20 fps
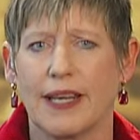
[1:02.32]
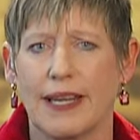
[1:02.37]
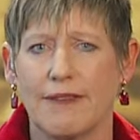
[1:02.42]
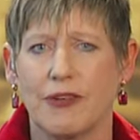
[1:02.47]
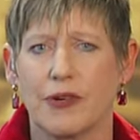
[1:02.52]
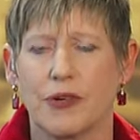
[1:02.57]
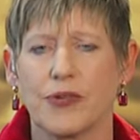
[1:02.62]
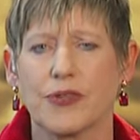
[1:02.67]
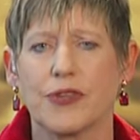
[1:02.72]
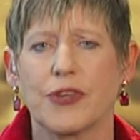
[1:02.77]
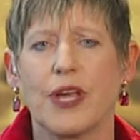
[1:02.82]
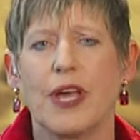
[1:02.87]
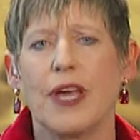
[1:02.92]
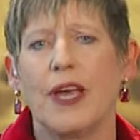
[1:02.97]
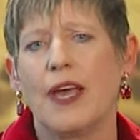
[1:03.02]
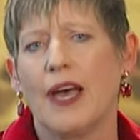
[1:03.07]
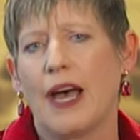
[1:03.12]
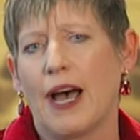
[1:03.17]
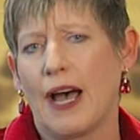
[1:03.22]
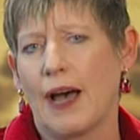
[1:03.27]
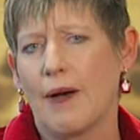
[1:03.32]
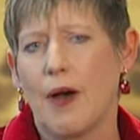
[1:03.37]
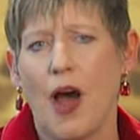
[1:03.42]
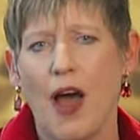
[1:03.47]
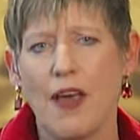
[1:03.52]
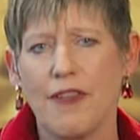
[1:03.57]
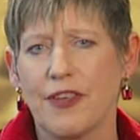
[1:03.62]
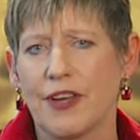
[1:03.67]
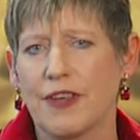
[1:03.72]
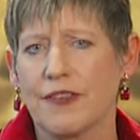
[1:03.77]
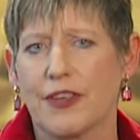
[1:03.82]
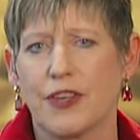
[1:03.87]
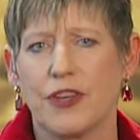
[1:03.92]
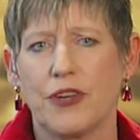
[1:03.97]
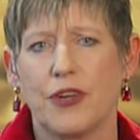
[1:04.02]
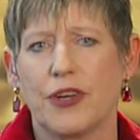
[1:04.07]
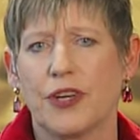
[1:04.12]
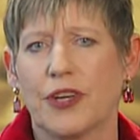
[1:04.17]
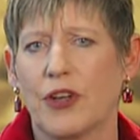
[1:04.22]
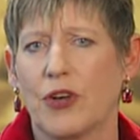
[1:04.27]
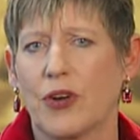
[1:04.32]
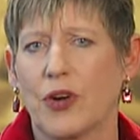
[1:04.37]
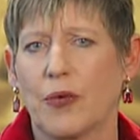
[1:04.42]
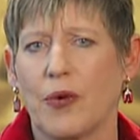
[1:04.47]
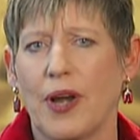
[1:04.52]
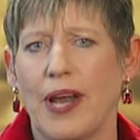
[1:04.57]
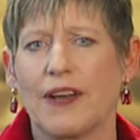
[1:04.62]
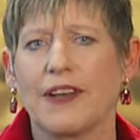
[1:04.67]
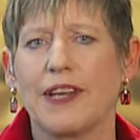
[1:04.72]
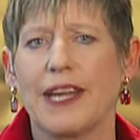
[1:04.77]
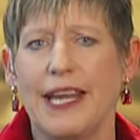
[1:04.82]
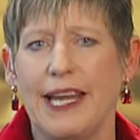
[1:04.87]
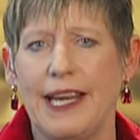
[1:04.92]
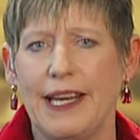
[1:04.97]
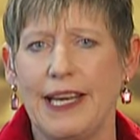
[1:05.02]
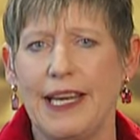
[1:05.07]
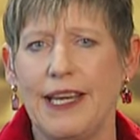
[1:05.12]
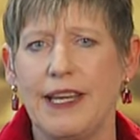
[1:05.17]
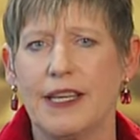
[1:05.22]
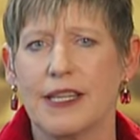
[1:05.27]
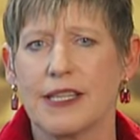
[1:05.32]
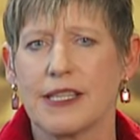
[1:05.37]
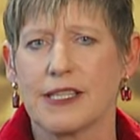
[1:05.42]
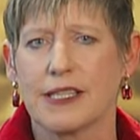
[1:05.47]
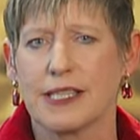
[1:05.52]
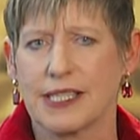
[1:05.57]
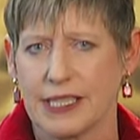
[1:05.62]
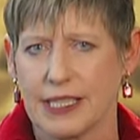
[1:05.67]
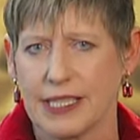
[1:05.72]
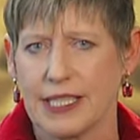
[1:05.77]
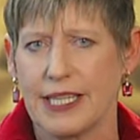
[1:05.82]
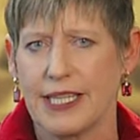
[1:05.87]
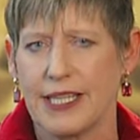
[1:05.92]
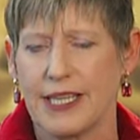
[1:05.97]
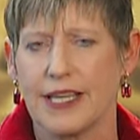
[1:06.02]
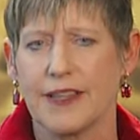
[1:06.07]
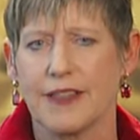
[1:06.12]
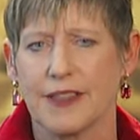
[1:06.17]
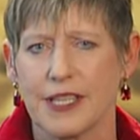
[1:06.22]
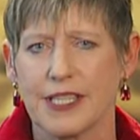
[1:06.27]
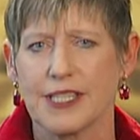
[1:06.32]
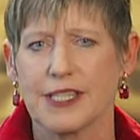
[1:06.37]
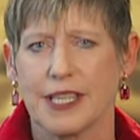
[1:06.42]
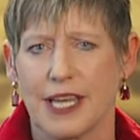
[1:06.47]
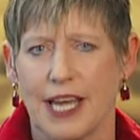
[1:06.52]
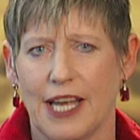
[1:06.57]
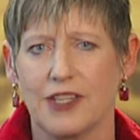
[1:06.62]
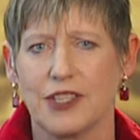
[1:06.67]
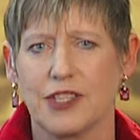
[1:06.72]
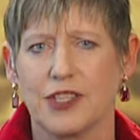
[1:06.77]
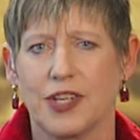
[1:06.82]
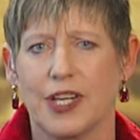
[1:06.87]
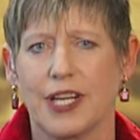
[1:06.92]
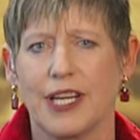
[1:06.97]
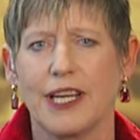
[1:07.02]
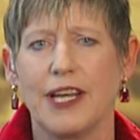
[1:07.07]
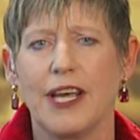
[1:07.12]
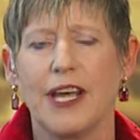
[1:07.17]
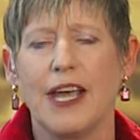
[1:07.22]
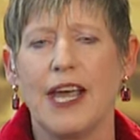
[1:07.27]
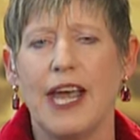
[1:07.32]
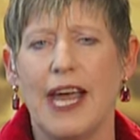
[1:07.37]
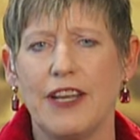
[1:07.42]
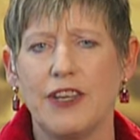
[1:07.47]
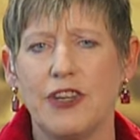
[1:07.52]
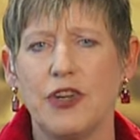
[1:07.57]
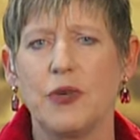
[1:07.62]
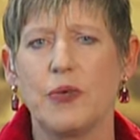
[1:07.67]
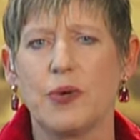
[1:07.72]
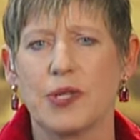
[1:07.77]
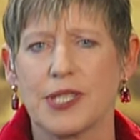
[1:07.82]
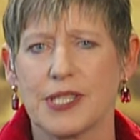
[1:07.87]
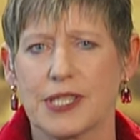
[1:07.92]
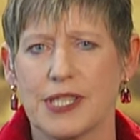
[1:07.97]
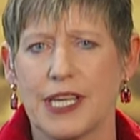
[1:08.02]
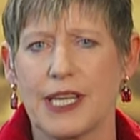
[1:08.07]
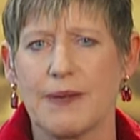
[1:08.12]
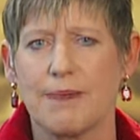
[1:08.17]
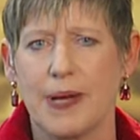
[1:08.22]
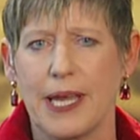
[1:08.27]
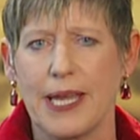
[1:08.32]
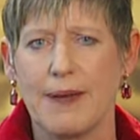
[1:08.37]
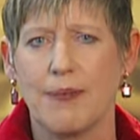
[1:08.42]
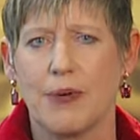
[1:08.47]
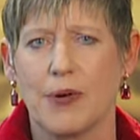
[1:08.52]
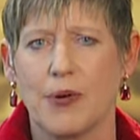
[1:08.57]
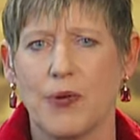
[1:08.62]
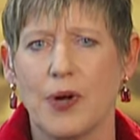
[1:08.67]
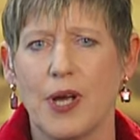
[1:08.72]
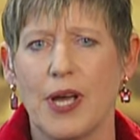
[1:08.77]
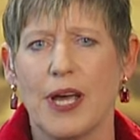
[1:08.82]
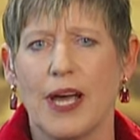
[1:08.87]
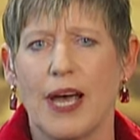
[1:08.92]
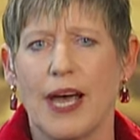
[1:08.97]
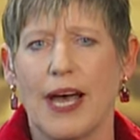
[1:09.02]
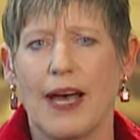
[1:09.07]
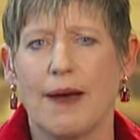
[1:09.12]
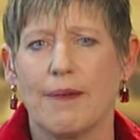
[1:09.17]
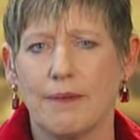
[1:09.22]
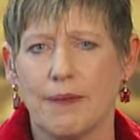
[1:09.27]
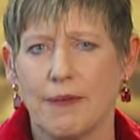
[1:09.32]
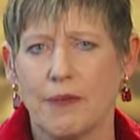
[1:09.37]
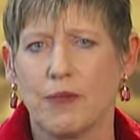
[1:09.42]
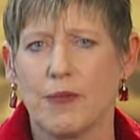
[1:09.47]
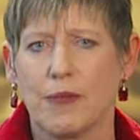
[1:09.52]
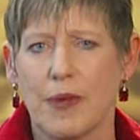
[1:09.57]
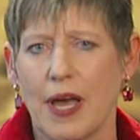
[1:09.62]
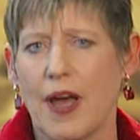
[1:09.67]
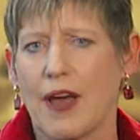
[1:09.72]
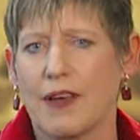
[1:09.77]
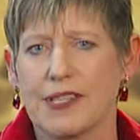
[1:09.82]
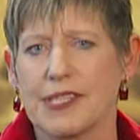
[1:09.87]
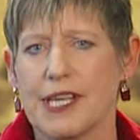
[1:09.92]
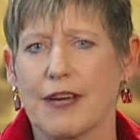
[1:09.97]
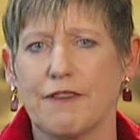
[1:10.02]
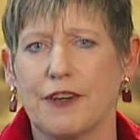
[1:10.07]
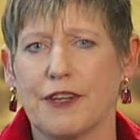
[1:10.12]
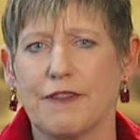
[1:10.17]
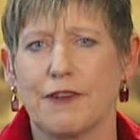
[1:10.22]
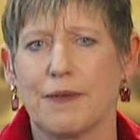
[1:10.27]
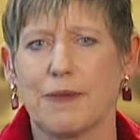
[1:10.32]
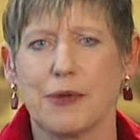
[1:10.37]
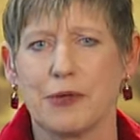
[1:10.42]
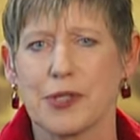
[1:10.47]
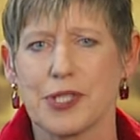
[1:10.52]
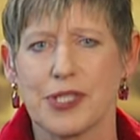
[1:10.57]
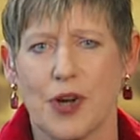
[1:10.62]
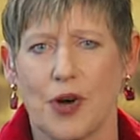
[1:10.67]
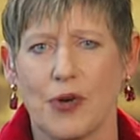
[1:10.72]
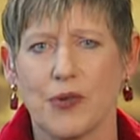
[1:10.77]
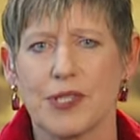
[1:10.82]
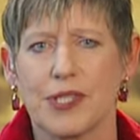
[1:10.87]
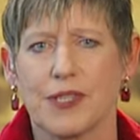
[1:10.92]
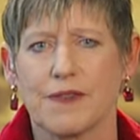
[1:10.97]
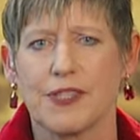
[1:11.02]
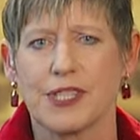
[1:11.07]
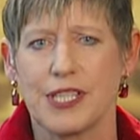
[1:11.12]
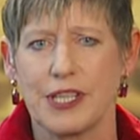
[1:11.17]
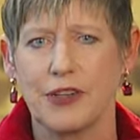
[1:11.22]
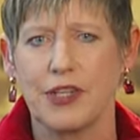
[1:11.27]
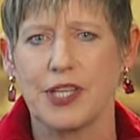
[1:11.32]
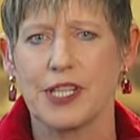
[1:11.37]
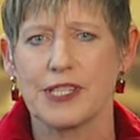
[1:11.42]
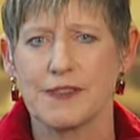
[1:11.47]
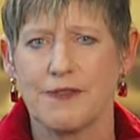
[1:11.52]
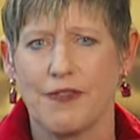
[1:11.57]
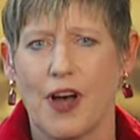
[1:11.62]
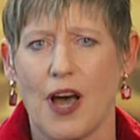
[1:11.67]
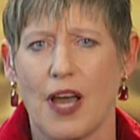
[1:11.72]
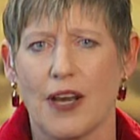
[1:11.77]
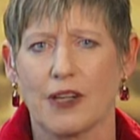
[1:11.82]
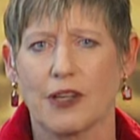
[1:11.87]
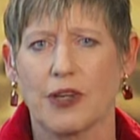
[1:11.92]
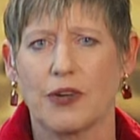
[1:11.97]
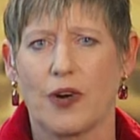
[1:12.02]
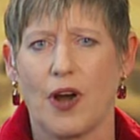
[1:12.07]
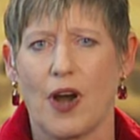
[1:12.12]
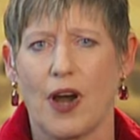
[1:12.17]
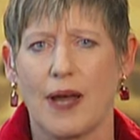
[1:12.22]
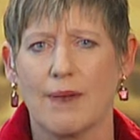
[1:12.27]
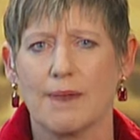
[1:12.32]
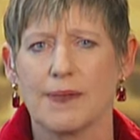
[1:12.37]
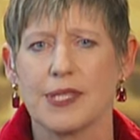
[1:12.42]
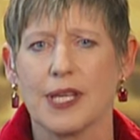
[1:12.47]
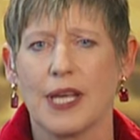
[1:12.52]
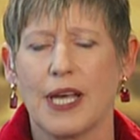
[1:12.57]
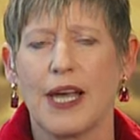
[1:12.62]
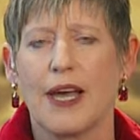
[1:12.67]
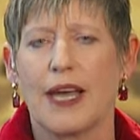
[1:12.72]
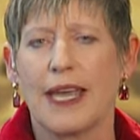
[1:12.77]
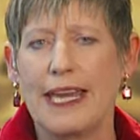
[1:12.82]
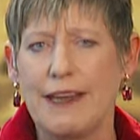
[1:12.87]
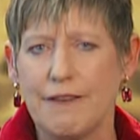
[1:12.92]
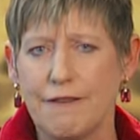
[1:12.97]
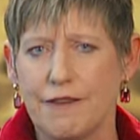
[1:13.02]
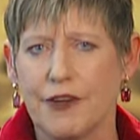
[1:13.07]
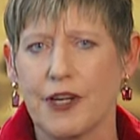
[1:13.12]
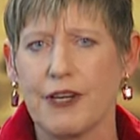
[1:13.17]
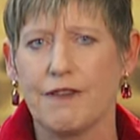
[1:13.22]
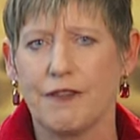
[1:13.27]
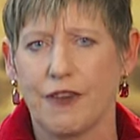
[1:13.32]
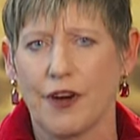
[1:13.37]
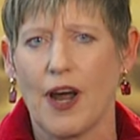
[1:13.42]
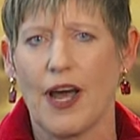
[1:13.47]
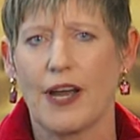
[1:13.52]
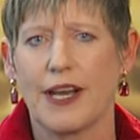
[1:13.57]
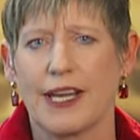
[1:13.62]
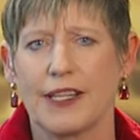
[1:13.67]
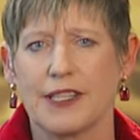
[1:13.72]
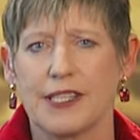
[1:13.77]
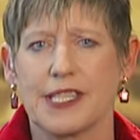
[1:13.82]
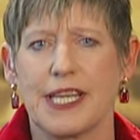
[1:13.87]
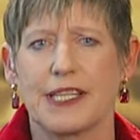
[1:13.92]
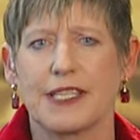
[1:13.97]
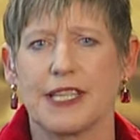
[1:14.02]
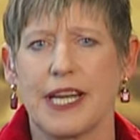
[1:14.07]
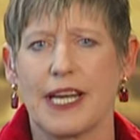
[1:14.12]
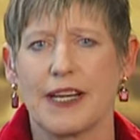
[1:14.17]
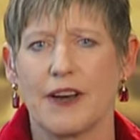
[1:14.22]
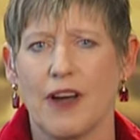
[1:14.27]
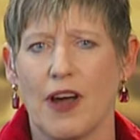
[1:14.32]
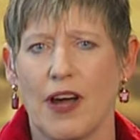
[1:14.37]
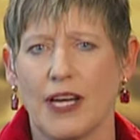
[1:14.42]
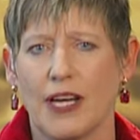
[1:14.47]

levels. I think that you could look around any city in this country and you would see people suffering from the results of serious violent crimes every Friday and Saturday night.